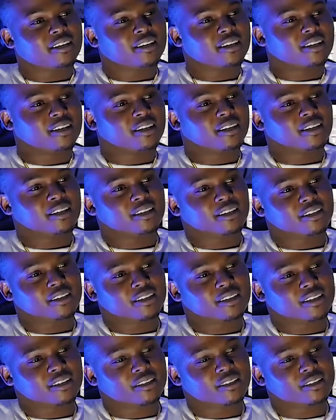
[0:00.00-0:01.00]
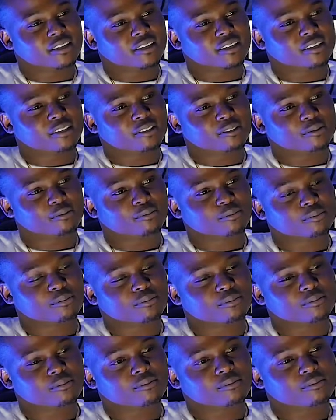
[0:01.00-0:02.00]
What made you first realize you
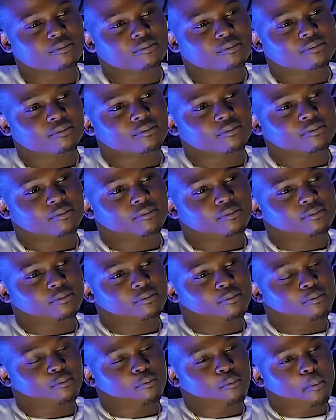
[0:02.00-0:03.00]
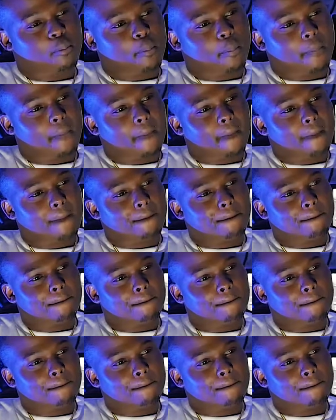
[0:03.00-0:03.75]
wanted to pursue a career in music?